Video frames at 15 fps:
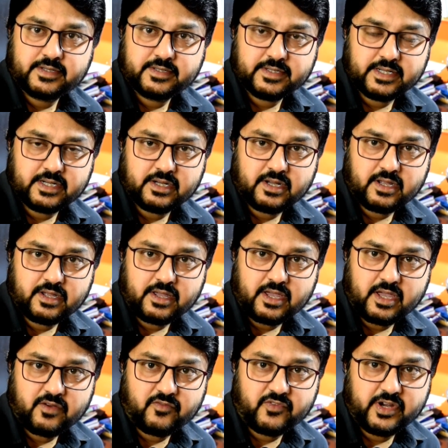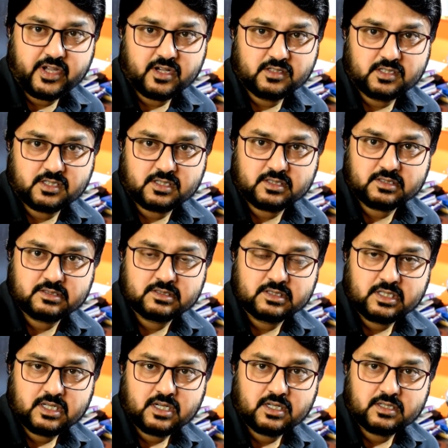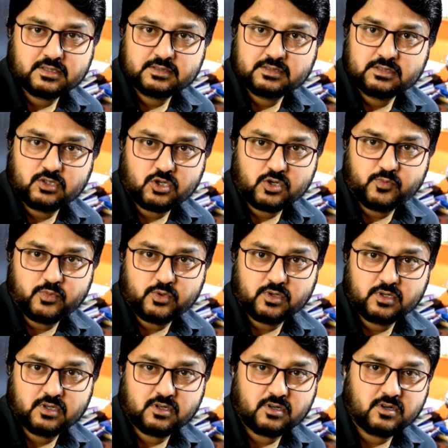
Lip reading: in every other notebook